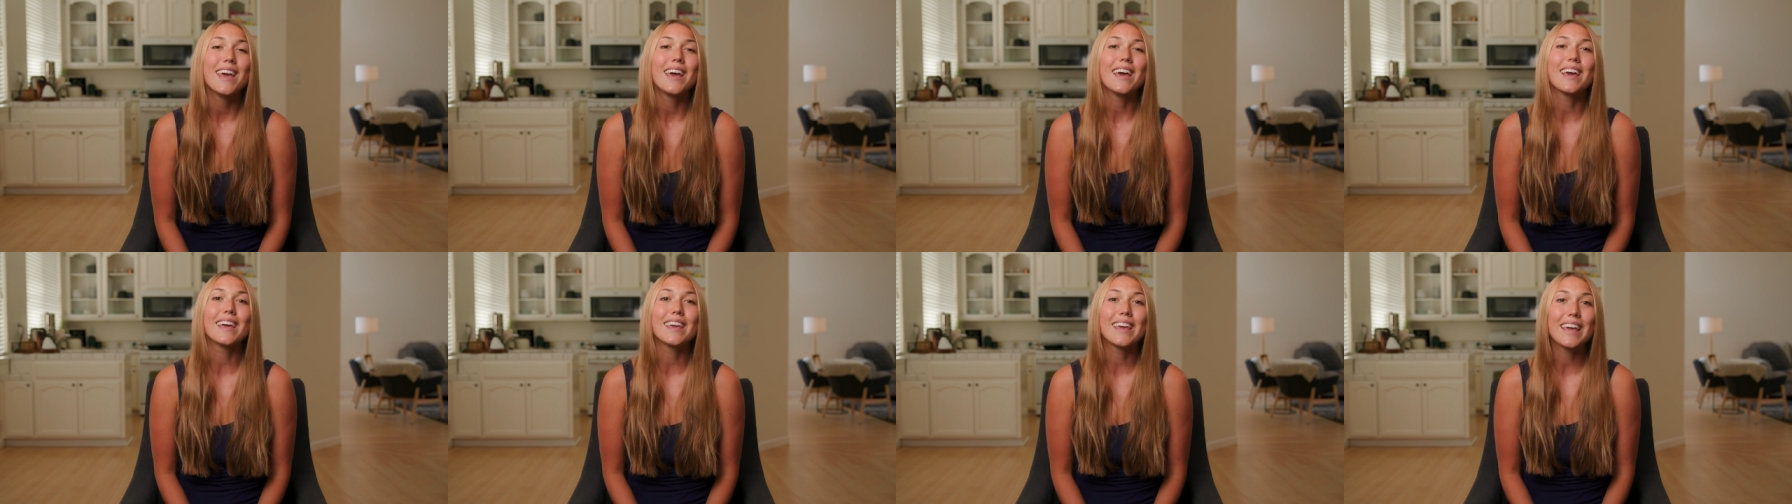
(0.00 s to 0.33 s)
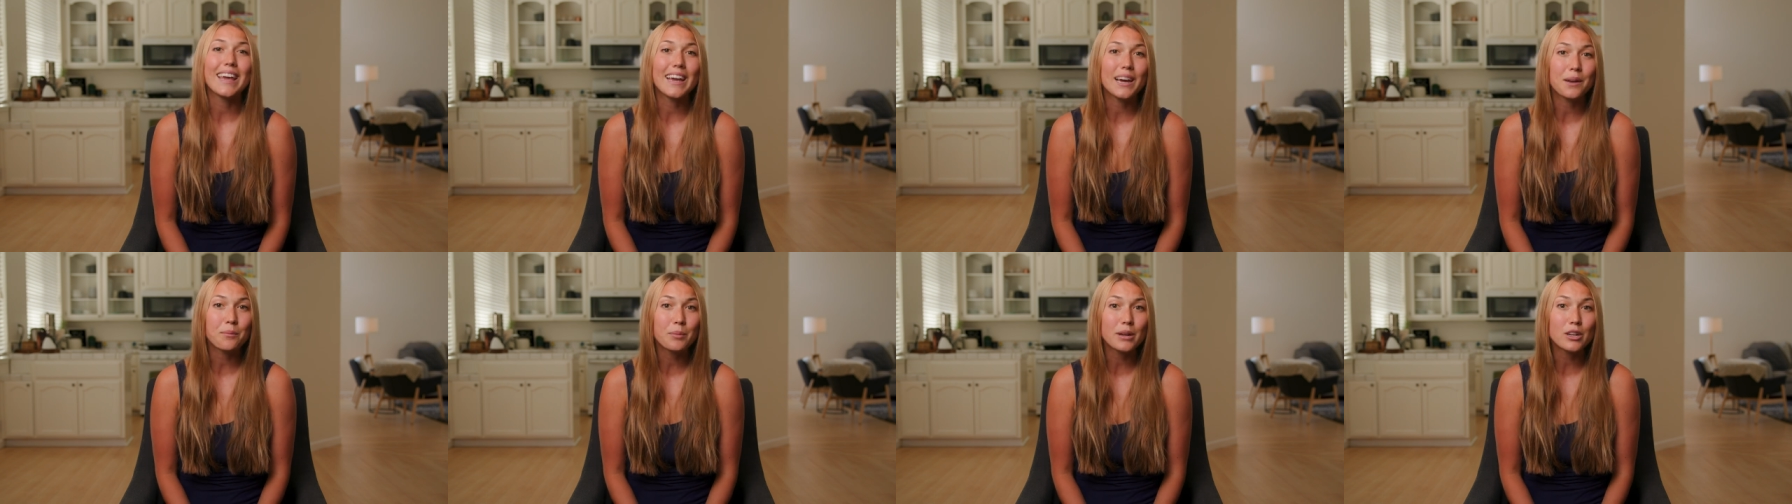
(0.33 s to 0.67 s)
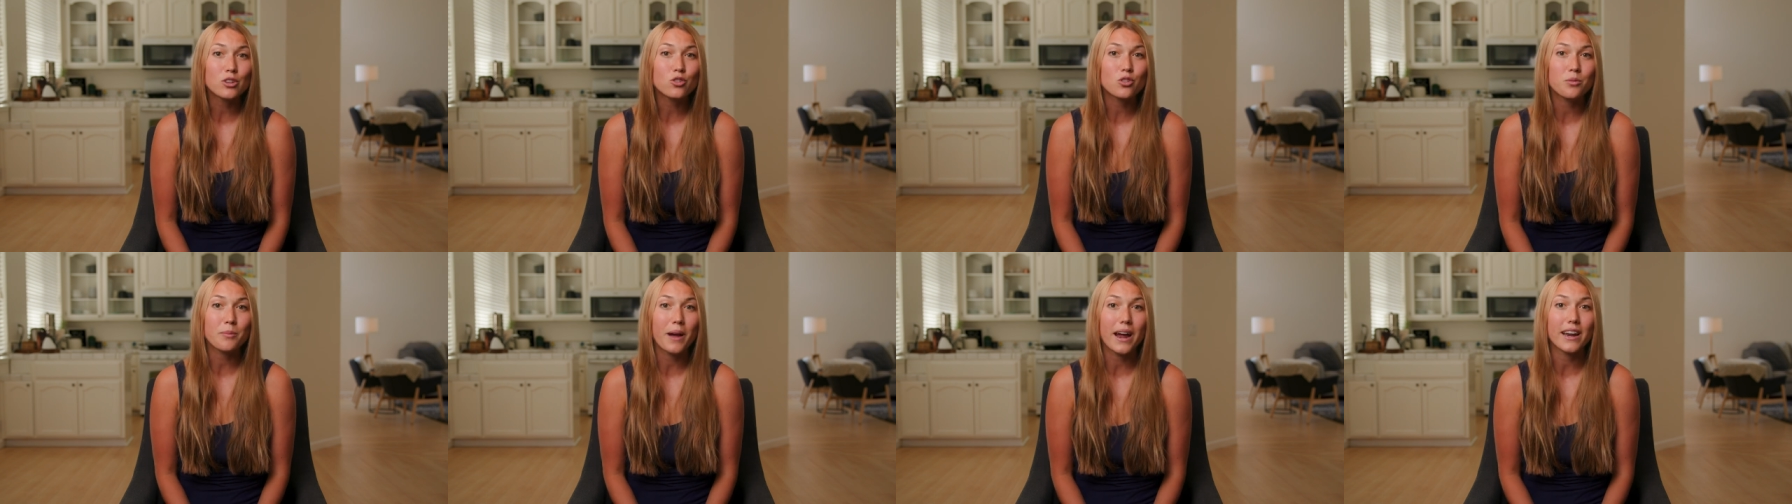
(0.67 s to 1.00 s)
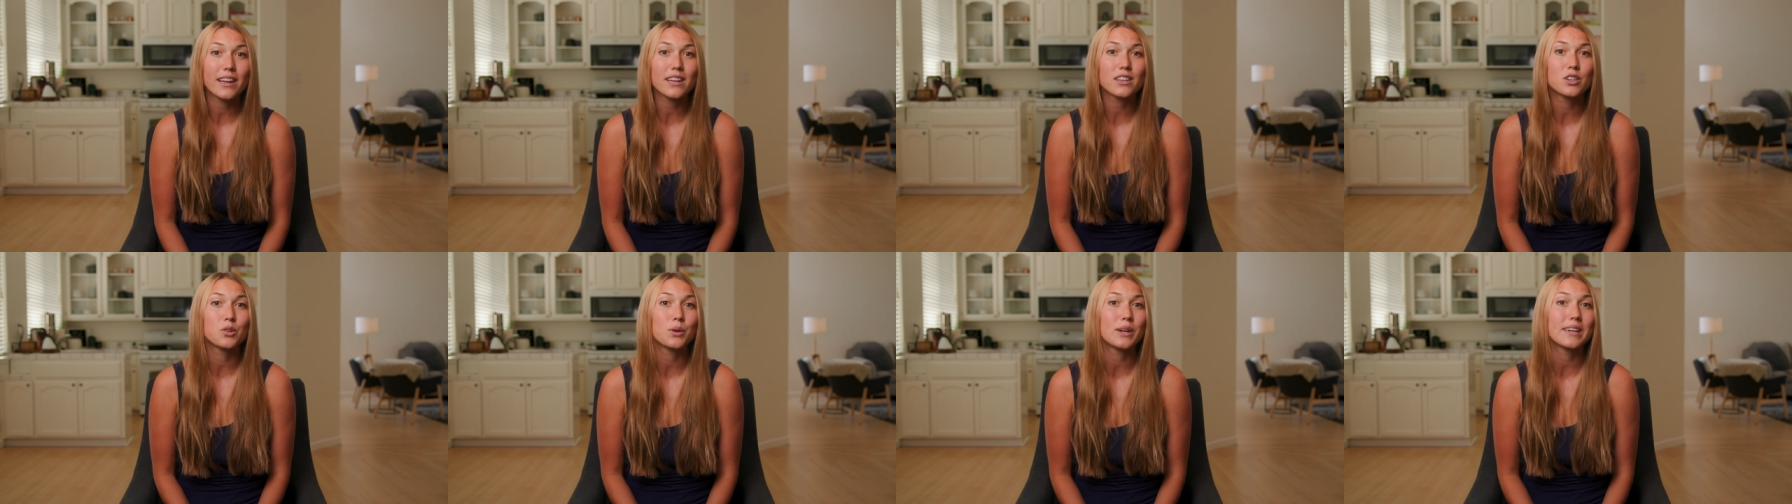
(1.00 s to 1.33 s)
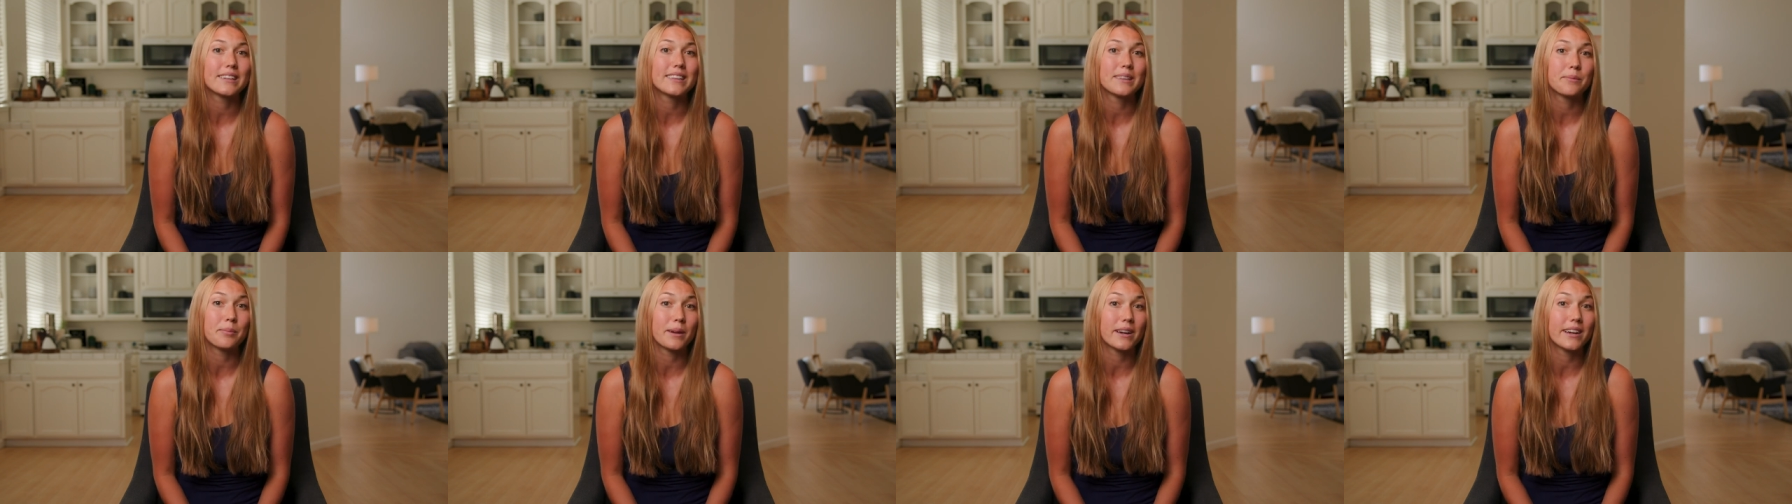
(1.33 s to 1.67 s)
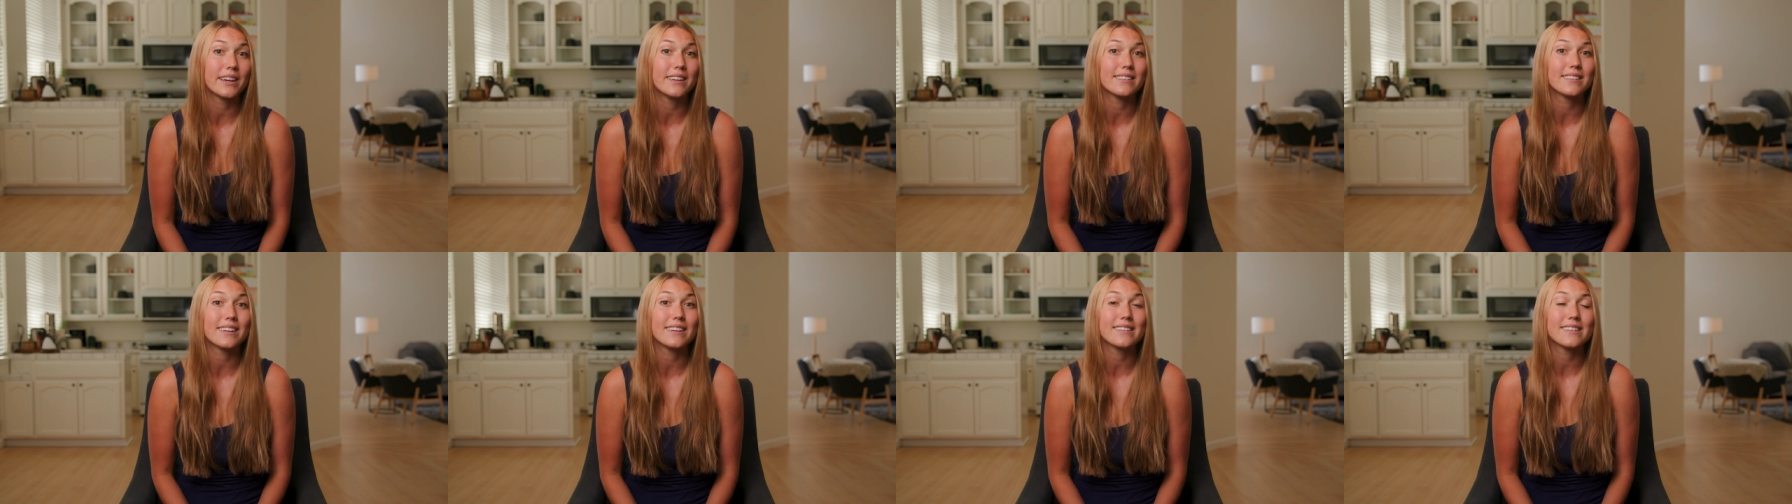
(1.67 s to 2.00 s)
It can be traumatic to
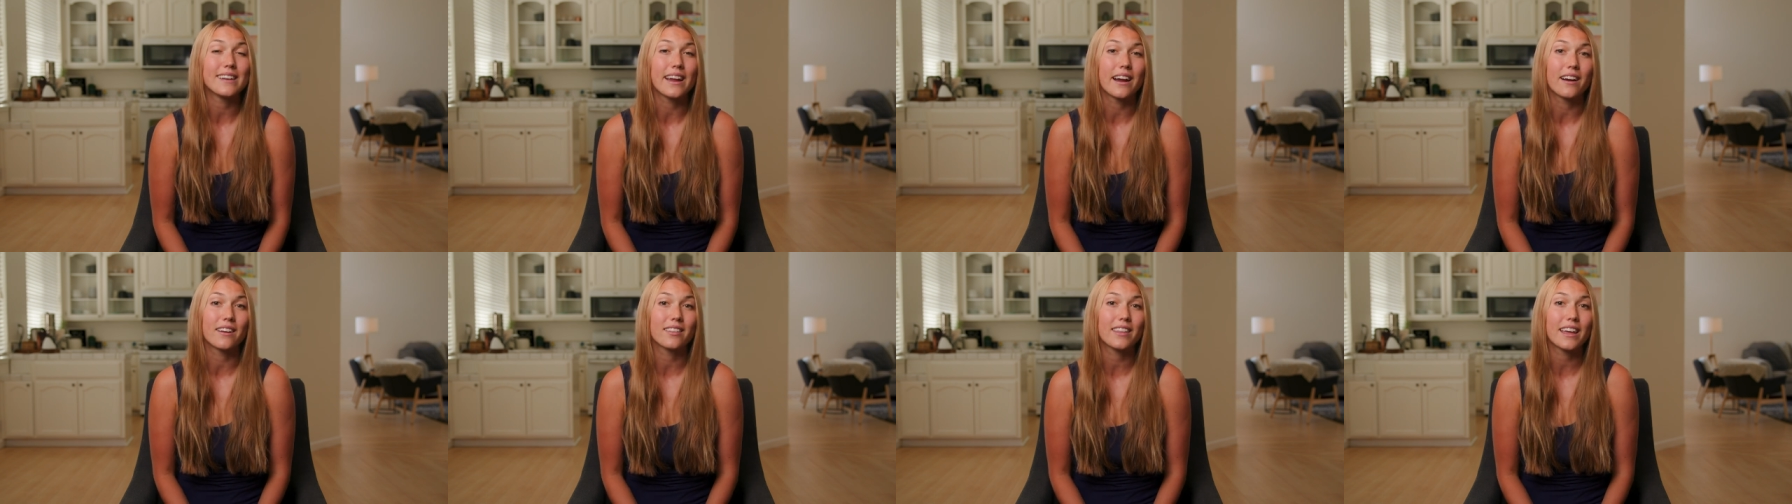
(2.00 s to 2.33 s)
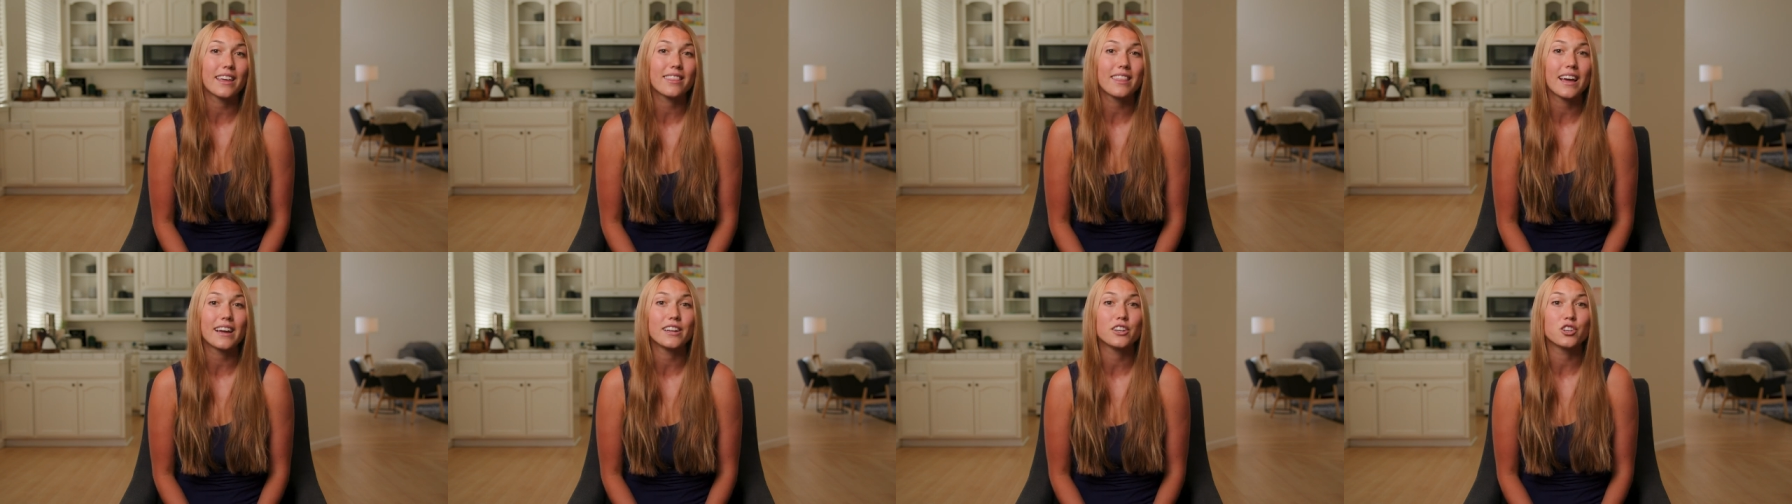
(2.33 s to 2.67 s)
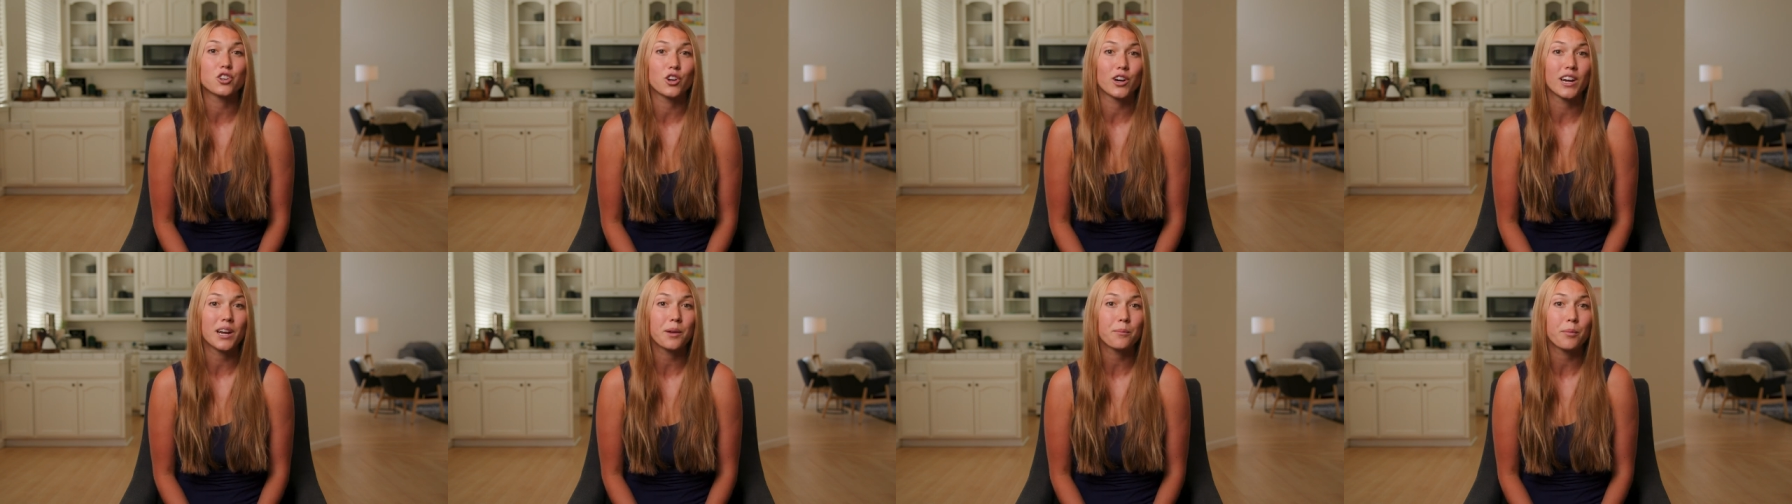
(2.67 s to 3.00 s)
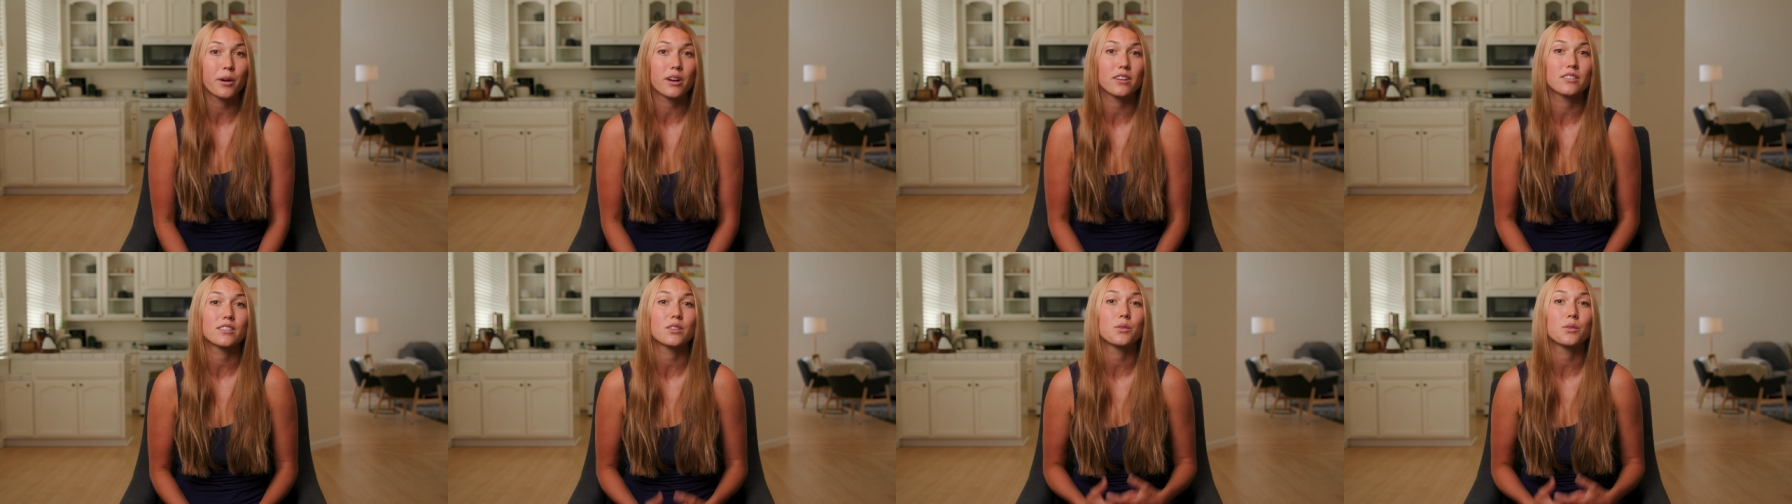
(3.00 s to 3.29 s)
experience a tear like that during birth,